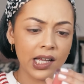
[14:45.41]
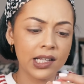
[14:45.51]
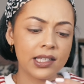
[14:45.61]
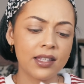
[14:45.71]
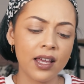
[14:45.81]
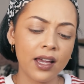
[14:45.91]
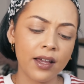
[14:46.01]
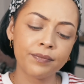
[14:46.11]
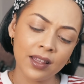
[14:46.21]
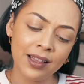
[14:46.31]
It's
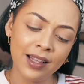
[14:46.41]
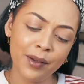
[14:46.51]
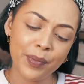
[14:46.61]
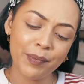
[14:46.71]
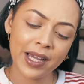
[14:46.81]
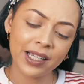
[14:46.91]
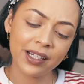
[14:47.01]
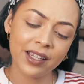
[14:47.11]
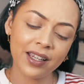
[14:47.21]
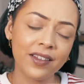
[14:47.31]
their Lip
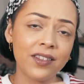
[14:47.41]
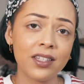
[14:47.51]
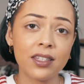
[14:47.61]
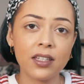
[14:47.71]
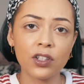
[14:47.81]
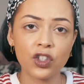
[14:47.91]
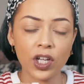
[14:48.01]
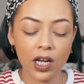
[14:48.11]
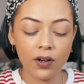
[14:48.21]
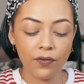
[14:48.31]
Magnet, and this is in the
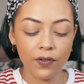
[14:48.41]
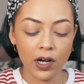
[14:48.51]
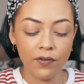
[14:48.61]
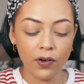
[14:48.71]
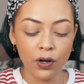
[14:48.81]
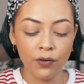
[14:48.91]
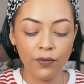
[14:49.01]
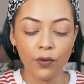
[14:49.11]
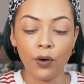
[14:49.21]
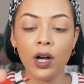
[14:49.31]
shade
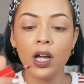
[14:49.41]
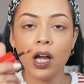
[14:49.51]
504.